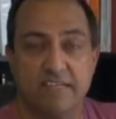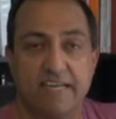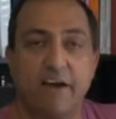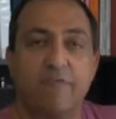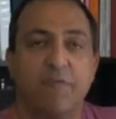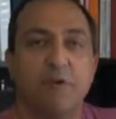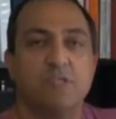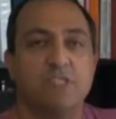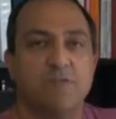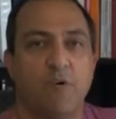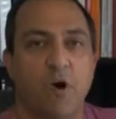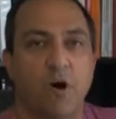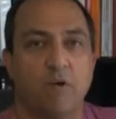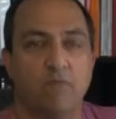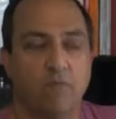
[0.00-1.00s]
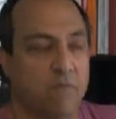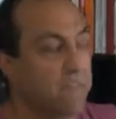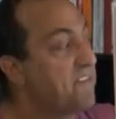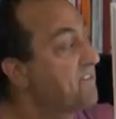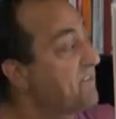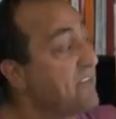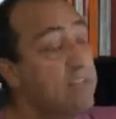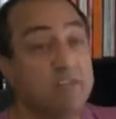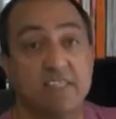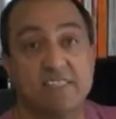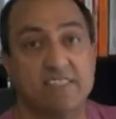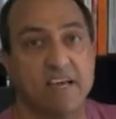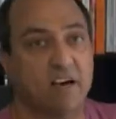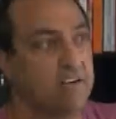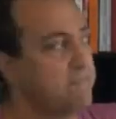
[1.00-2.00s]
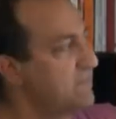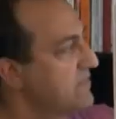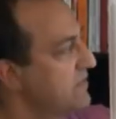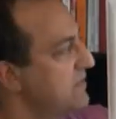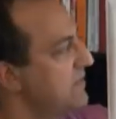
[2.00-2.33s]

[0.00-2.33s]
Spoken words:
Now first of all, the field itself.